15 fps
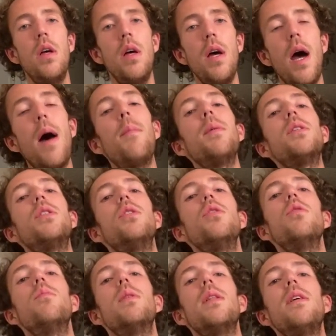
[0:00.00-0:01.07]
How much do
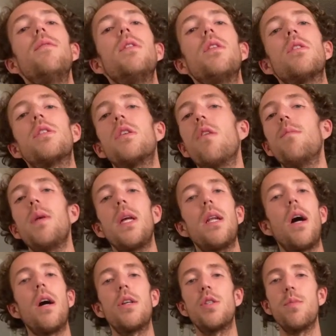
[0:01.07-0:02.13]
you believe in yourself being an
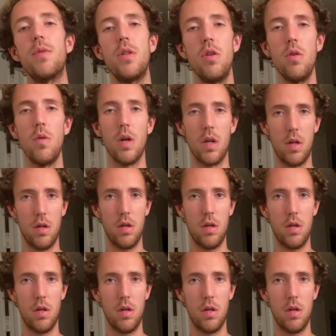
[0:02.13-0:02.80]
entrepreneur?